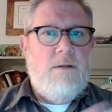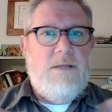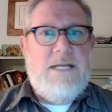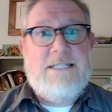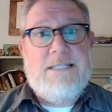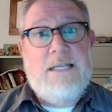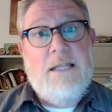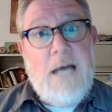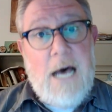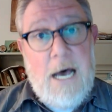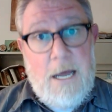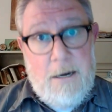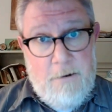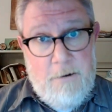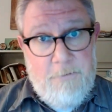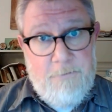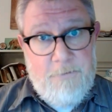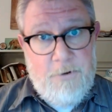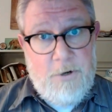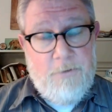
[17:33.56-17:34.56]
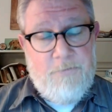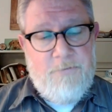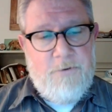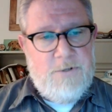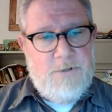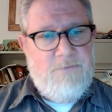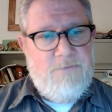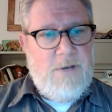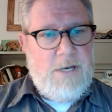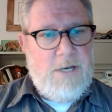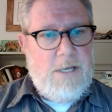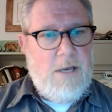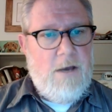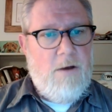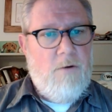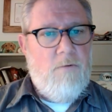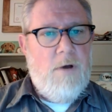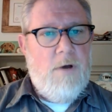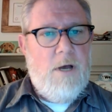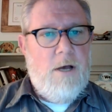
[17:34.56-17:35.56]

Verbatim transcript: that's a lot for your first video.